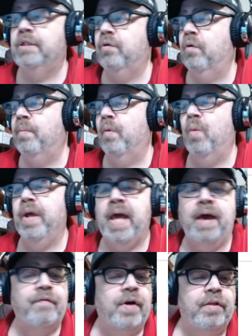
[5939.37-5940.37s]
store, but we
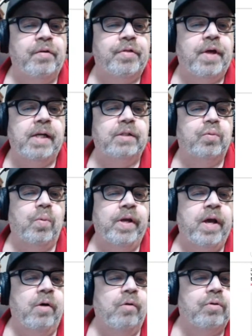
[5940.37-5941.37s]
have other things. We
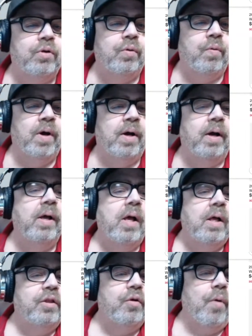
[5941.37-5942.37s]
go to
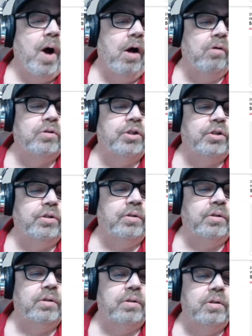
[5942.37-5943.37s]

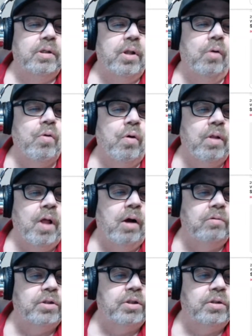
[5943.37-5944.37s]
auctions, local
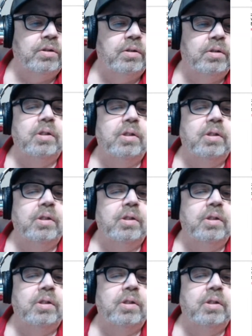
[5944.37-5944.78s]
auctions,